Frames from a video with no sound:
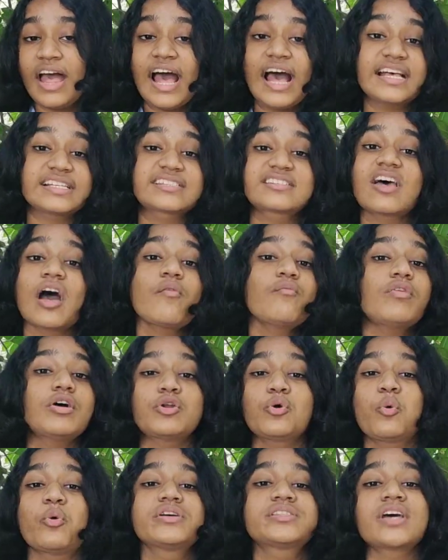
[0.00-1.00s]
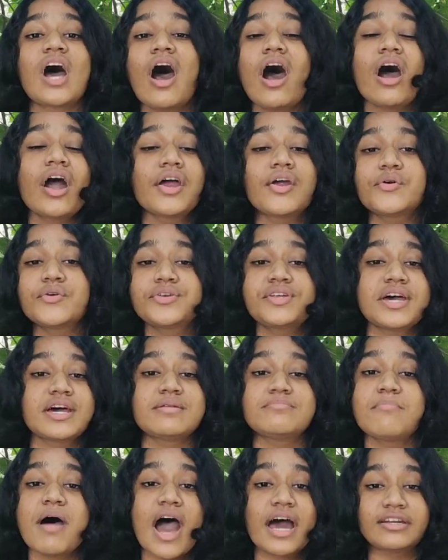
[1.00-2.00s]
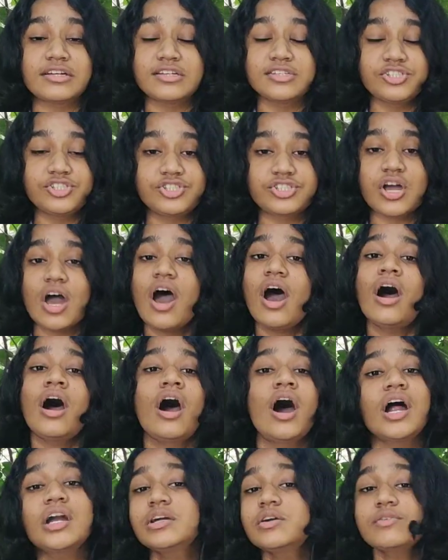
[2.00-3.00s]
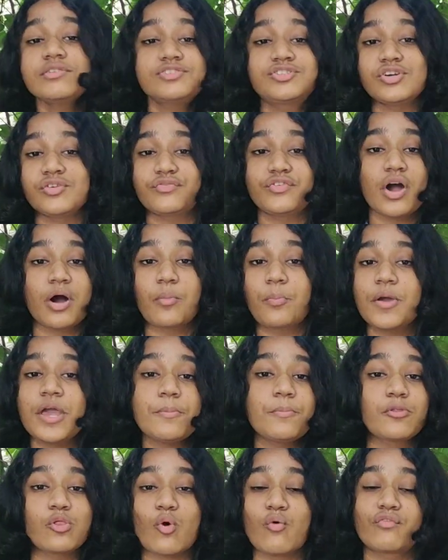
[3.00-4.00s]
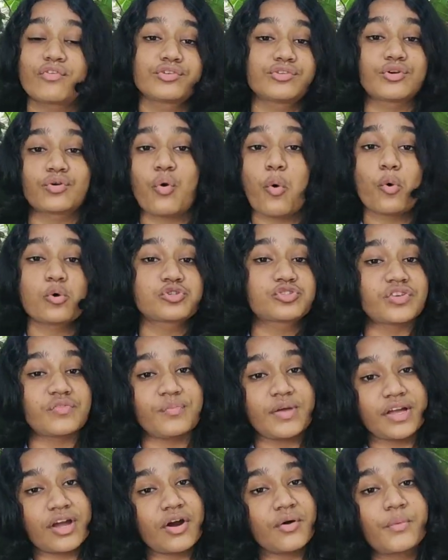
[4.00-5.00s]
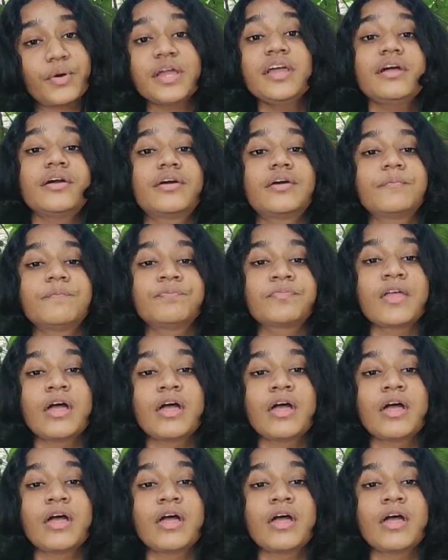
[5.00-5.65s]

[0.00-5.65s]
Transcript: As someone who has hired and managed hundreds of young people over the course of my career,